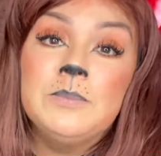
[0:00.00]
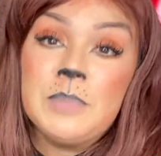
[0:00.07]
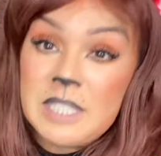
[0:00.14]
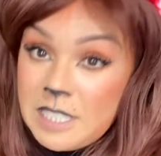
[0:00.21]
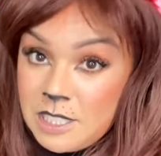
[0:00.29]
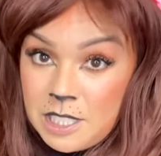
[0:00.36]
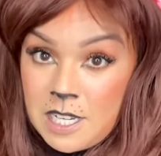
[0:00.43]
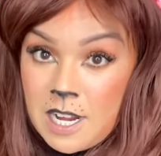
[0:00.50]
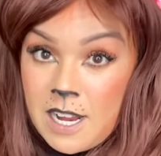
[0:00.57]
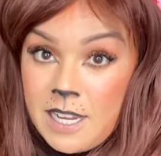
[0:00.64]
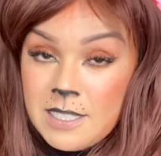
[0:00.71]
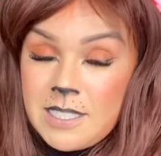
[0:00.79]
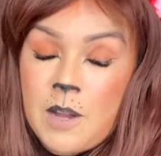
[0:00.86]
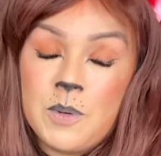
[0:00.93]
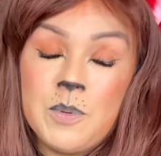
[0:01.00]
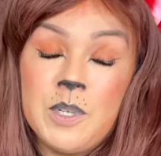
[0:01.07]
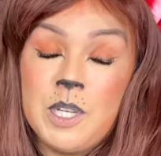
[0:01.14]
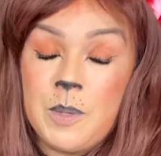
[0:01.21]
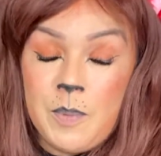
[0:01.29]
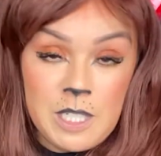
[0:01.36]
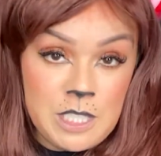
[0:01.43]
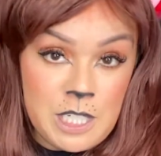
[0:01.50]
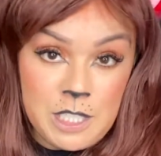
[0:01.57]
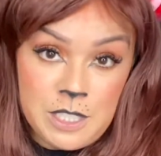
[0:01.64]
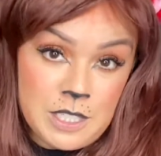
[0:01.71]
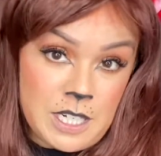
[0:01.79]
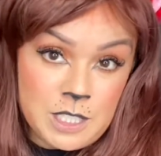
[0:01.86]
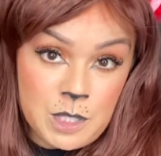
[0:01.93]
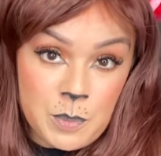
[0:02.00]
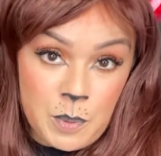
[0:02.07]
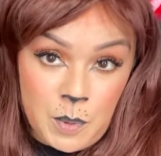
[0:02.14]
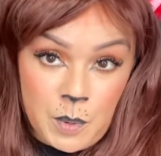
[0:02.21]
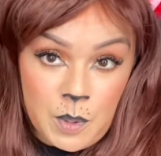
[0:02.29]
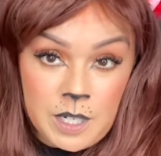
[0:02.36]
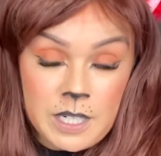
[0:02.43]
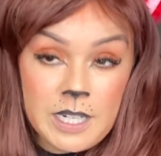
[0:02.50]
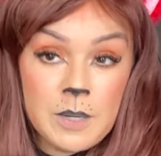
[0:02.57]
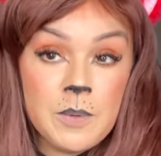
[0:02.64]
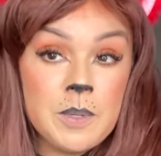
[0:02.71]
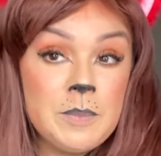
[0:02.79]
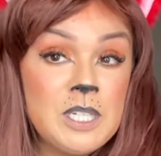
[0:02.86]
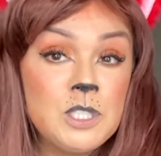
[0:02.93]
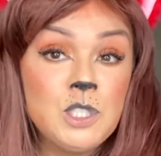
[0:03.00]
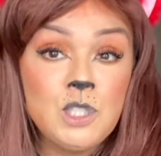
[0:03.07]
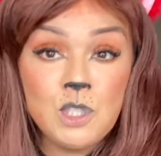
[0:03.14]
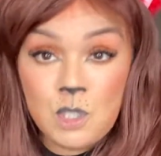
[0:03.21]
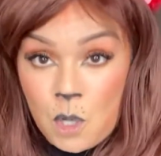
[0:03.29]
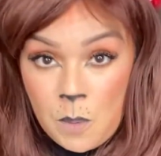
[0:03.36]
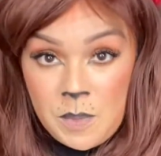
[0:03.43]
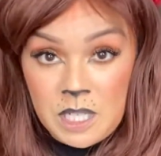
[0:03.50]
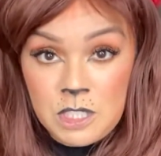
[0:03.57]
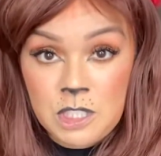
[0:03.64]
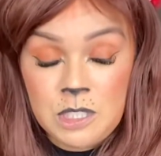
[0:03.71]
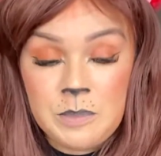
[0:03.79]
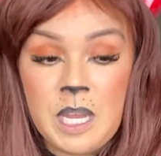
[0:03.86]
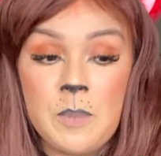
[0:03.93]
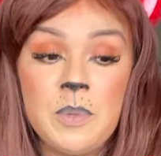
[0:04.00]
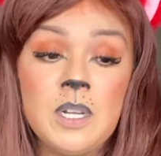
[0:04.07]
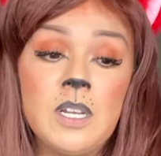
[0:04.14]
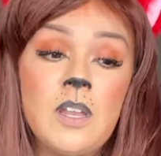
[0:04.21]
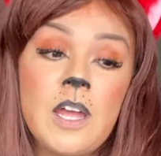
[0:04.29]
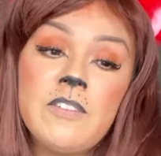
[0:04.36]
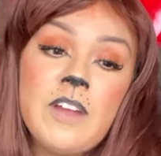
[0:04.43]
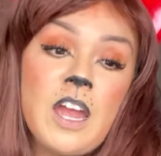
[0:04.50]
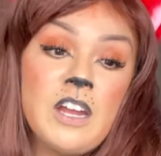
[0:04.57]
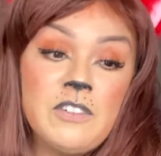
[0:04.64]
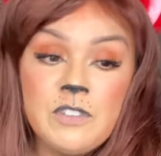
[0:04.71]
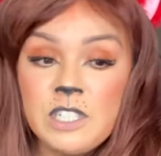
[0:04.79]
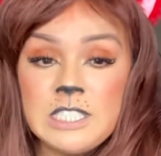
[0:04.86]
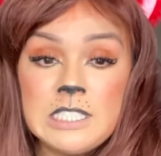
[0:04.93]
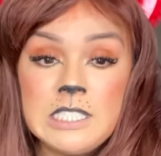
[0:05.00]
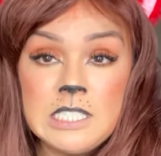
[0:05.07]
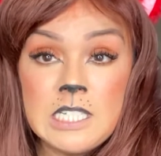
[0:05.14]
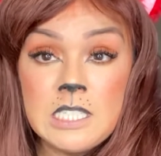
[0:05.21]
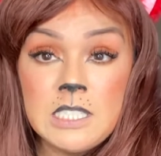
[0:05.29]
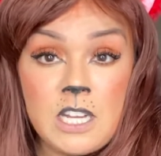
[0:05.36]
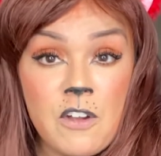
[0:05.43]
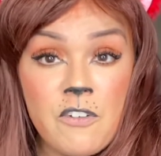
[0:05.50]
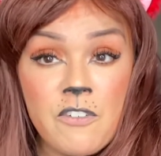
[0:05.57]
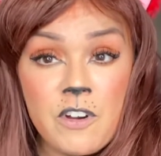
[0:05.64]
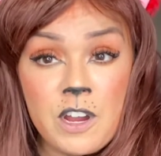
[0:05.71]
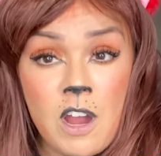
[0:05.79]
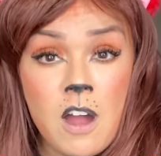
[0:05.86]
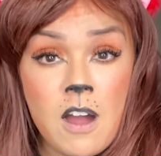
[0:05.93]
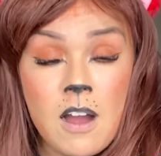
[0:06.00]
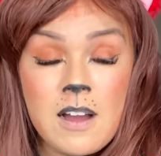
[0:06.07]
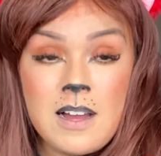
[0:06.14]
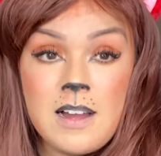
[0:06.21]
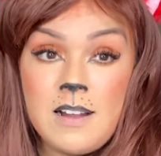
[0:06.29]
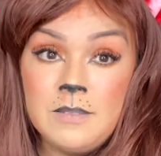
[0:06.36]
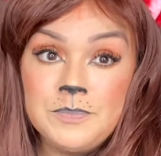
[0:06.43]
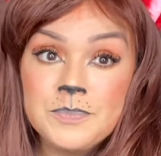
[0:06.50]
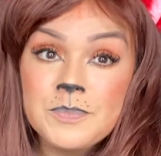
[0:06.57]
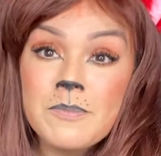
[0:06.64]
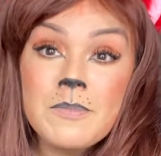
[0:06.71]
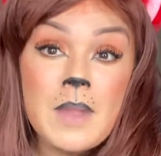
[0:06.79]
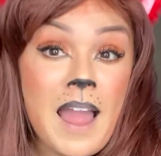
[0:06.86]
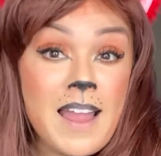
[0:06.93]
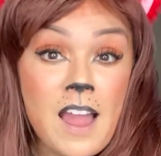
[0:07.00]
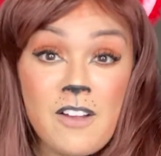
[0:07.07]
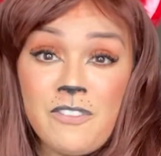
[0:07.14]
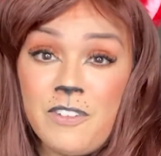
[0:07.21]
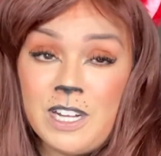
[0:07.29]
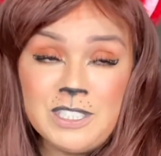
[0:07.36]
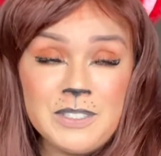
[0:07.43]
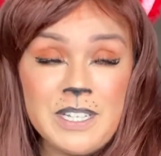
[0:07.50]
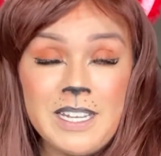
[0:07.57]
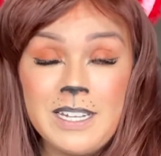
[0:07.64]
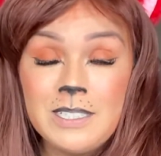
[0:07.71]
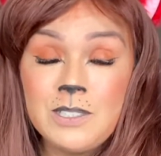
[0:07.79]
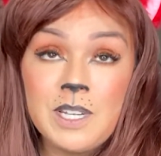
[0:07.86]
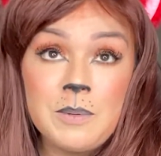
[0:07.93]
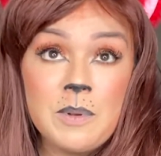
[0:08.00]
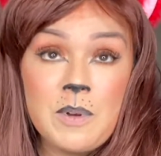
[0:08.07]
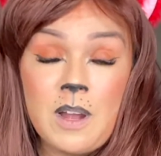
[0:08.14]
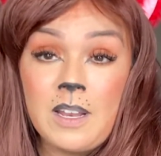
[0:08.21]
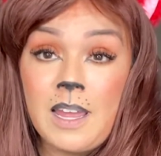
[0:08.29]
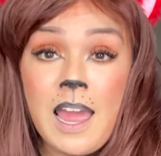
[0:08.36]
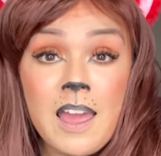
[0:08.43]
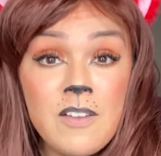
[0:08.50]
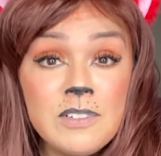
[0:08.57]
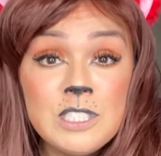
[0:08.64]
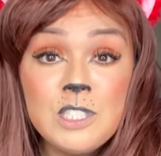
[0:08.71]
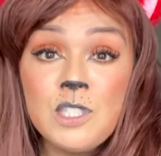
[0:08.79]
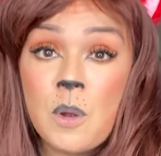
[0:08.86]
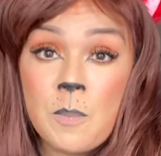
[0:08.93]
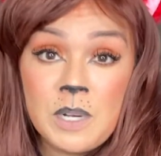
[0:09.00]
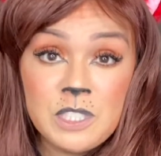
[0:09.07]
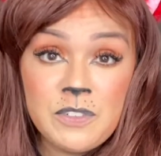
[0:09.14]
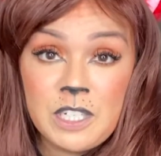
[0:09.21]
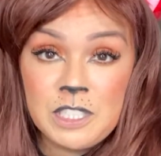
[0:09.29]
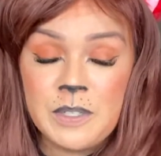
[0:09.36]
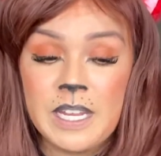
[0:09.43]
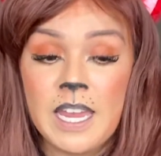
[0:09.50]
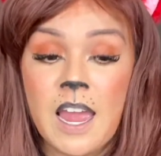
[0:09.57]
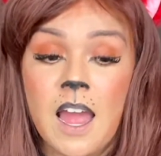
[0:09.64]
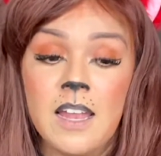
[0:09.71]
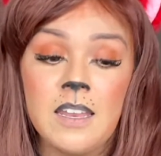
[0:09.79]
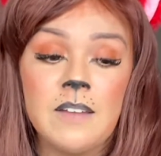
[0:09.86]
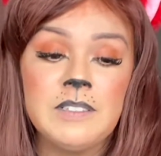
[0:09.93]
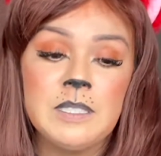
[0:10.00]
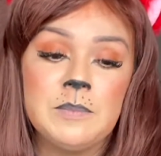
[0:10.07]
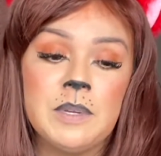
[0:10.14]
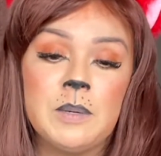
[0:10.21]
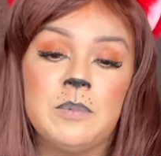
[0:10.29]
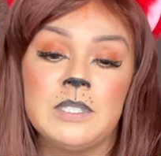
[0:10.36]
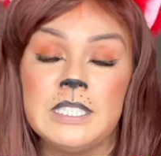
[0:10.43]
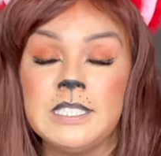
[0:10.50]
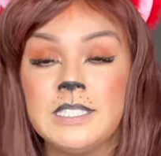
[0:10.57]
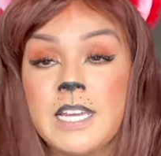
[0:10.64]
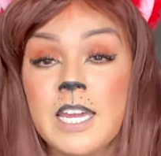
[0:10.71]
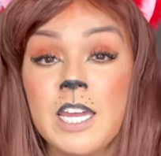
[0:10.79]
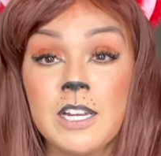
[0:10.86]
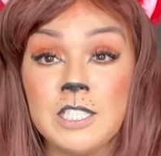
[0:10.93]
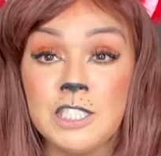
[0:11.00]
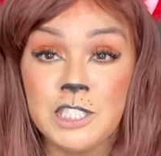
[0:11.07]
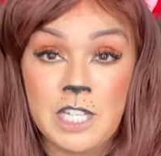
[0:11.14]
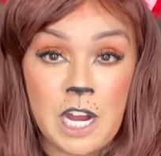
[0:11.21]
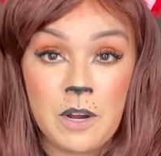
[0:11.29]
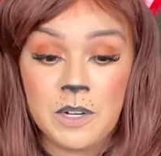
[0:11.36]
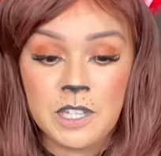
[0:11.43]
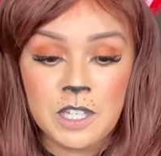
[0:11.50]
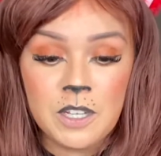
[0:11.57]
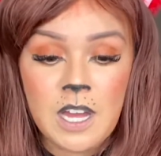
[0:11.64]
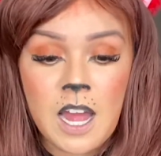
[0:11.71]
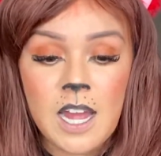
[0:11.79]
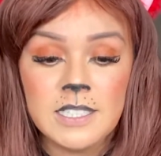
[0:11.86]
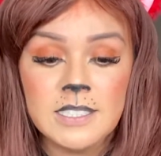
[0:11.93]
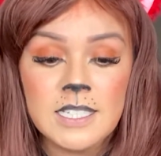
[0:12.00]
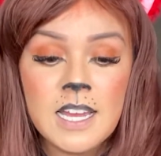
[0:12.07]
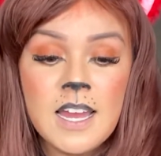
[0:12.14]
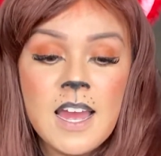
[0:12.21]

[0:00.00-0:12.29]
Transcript: Please, you guys, I would really appreciate you guys' support. It would mean so much to me. I put a lot of effort into this stuff for y'all. Um, I have fun doing it. Don't get me wrong. Like I have so much fun doing it. I love to be able to sit here and share with you guys.